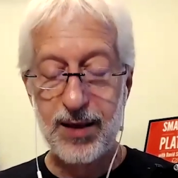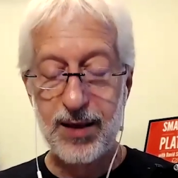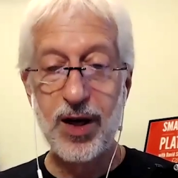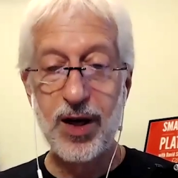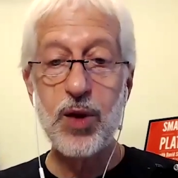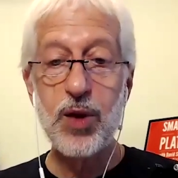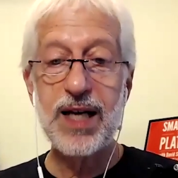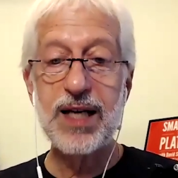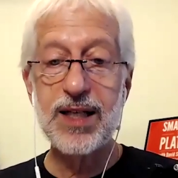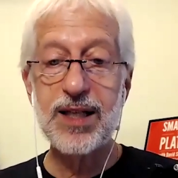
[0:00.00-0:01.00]
so i knew that
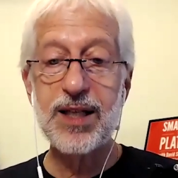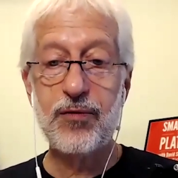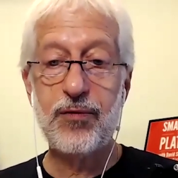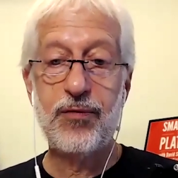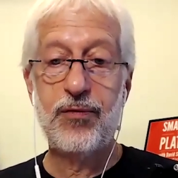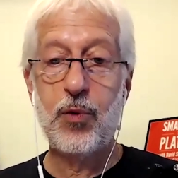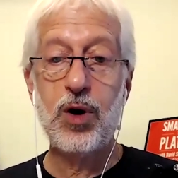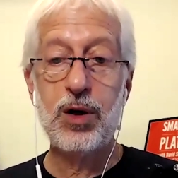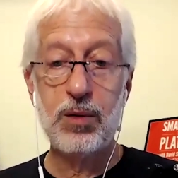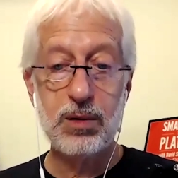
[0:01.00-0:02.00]
he did this
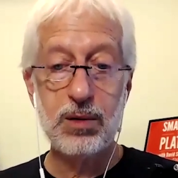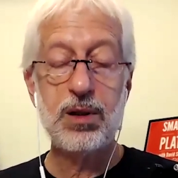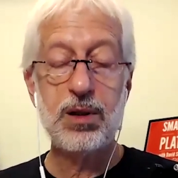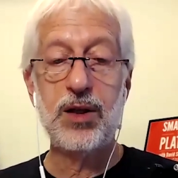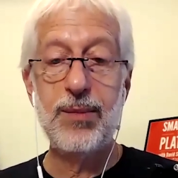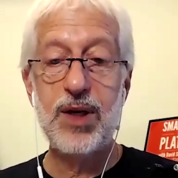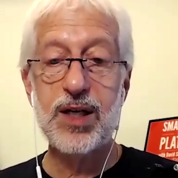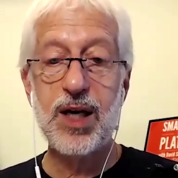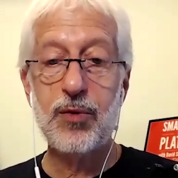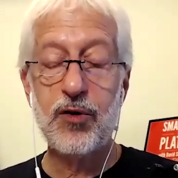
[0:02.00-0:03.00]
for a
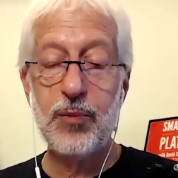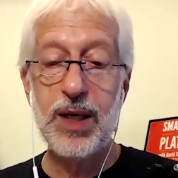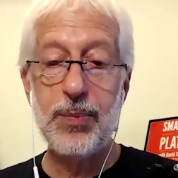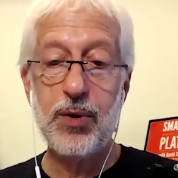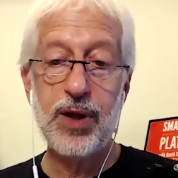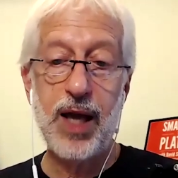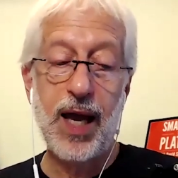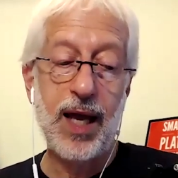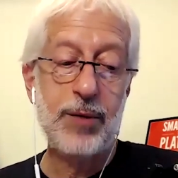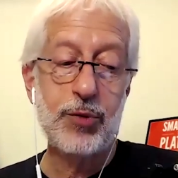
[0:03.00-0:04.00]
limited number of people
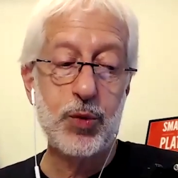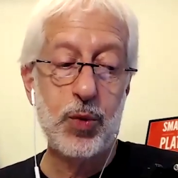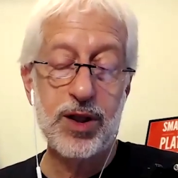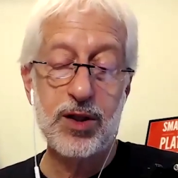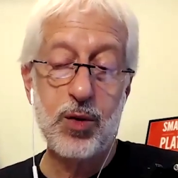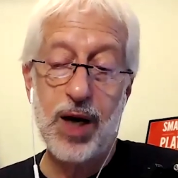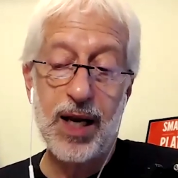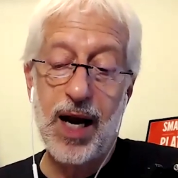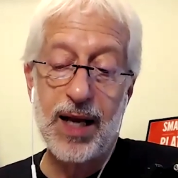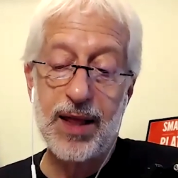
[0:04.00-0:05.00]
and he was willing to do it
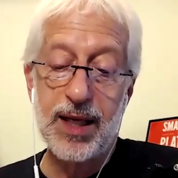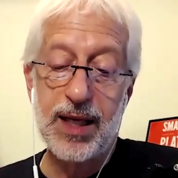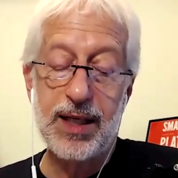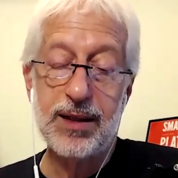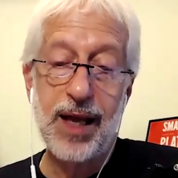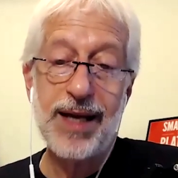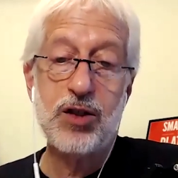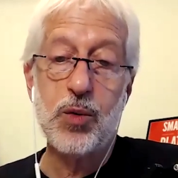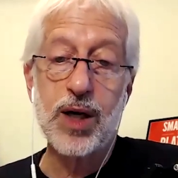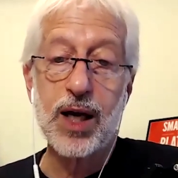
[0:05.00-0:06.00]
and i think he liked
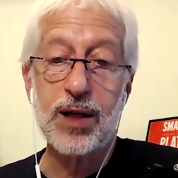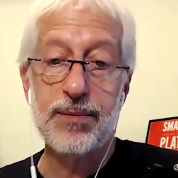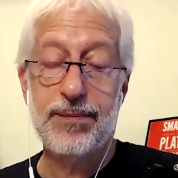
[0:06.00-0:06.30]
doing it